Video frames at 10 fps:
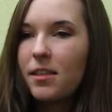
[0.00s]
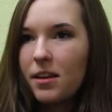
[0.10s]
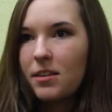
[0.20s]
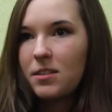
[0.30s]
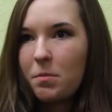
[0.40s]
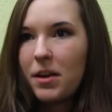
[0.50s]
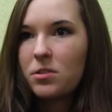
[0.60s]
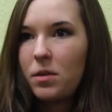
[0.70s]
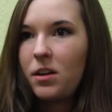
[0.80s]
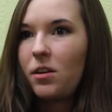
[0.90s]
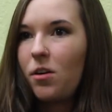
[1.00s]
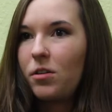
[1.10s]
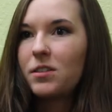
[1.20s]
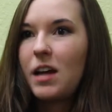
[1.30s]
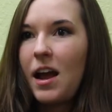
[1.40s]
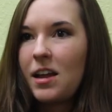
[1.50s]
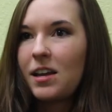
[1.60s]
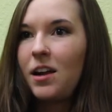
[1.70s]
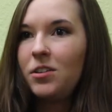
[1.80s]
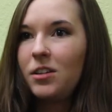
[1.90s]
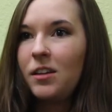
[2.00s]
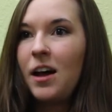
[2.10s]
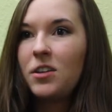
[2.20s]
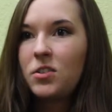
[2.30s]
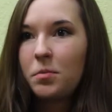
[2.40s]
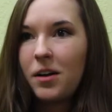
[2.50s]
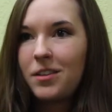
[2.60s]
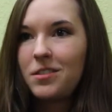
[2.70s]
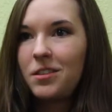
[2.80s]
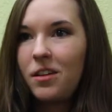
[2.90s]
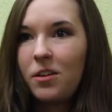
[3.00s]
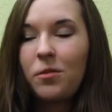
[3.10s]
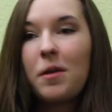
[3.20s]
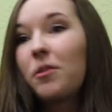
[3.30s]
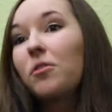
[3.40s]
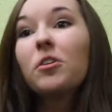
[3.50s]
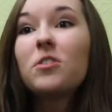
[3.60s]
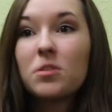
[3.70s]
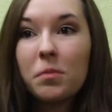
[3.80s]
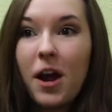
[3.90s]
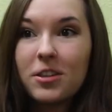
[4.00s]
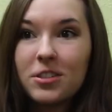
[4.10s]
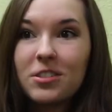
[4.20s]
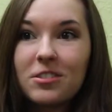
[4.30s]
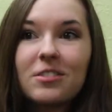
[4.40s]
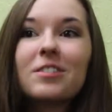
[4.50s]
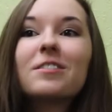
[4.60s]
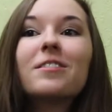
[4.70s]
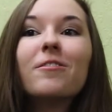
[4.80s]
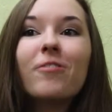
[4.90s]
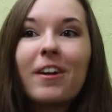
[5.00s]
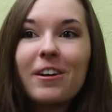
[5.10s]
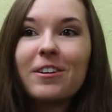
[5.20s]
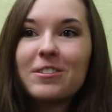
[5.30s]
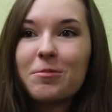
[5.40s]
think is the best way to go because I encountered a lot of surprises along the way, good surprises, very good